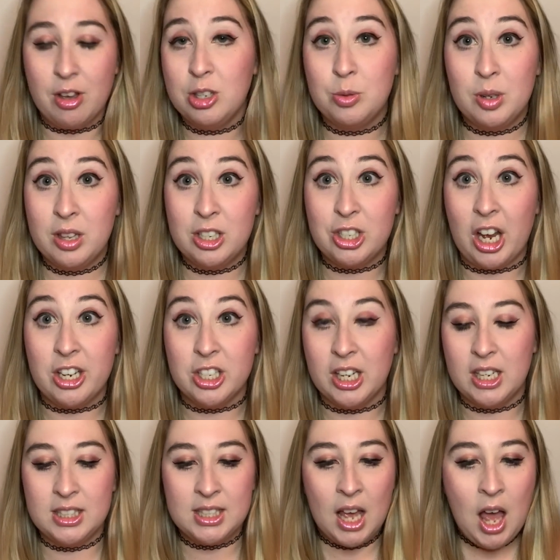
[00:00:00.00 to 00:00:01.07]
those were the
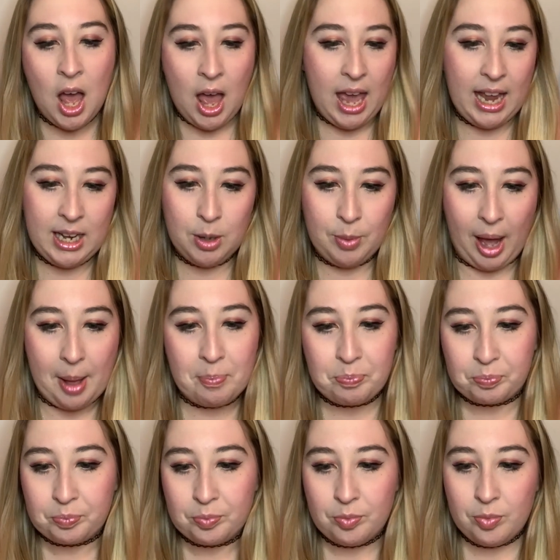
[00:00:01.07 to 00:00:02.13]
judges. Anyway,
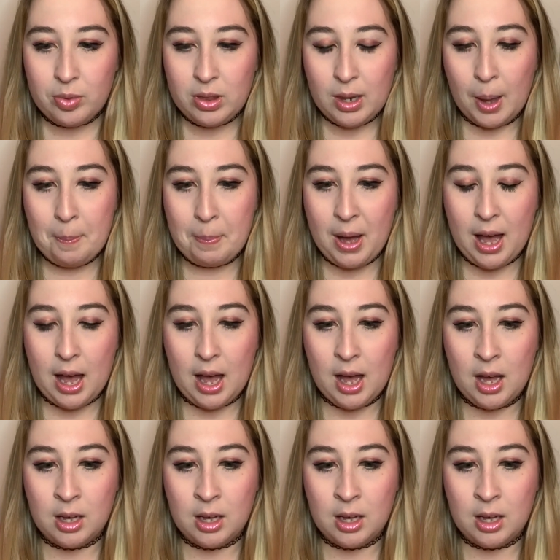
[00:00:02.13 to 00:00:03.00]
but